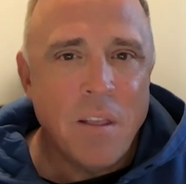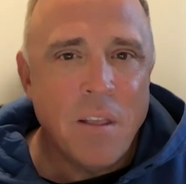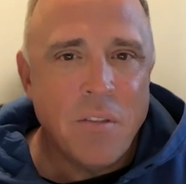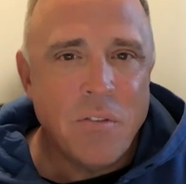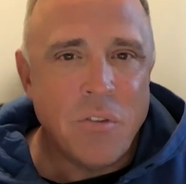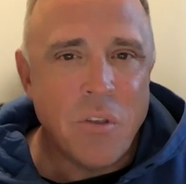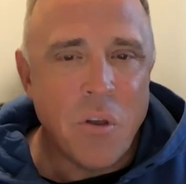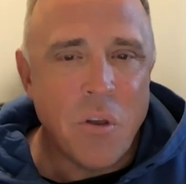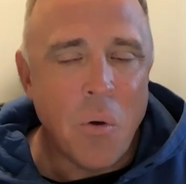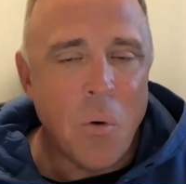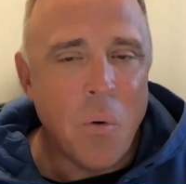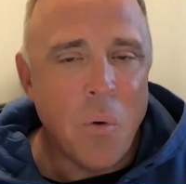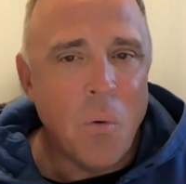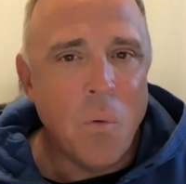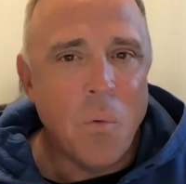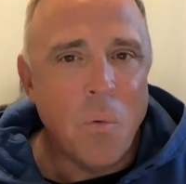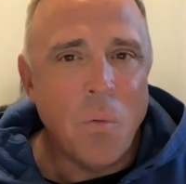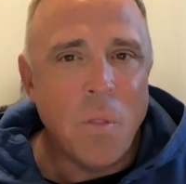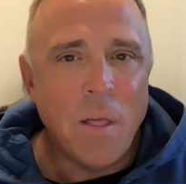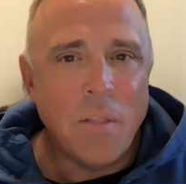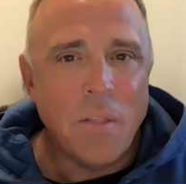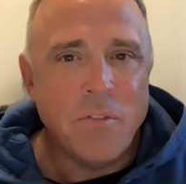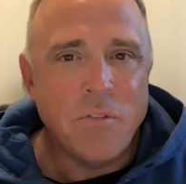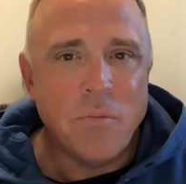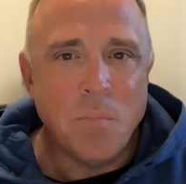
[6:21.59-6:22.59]

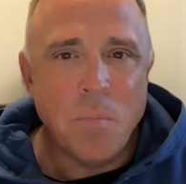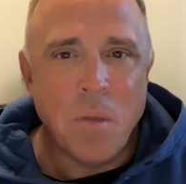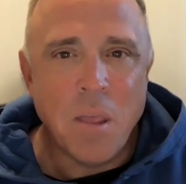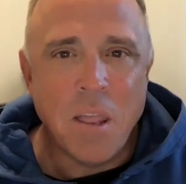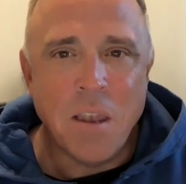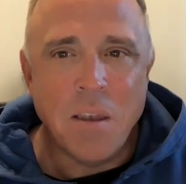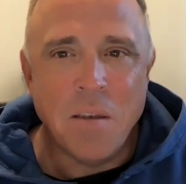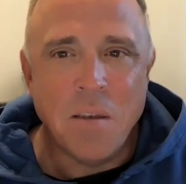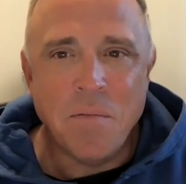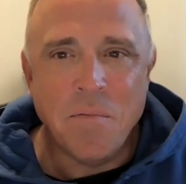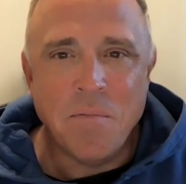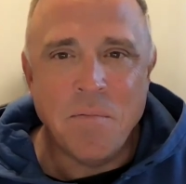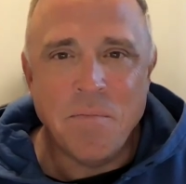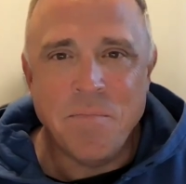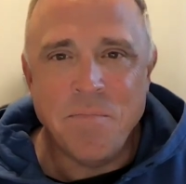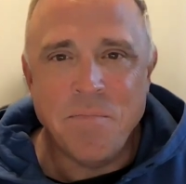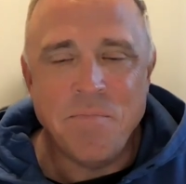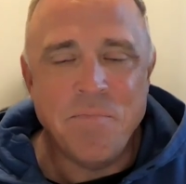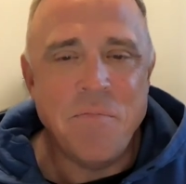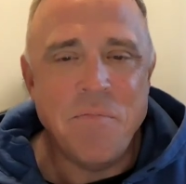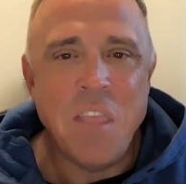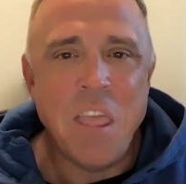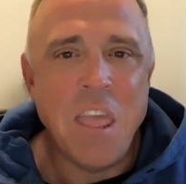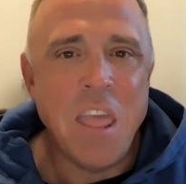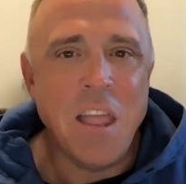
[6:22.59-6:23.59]
So that's been
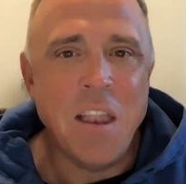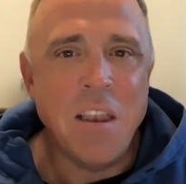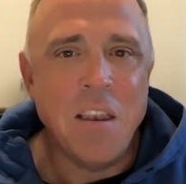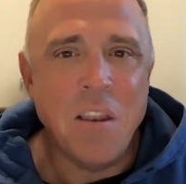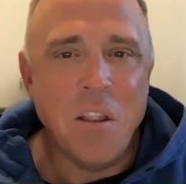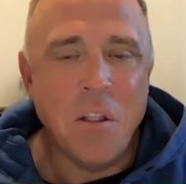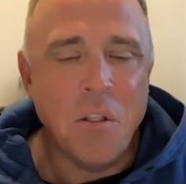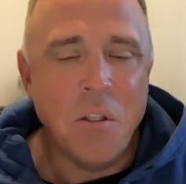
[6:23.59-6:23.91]
it.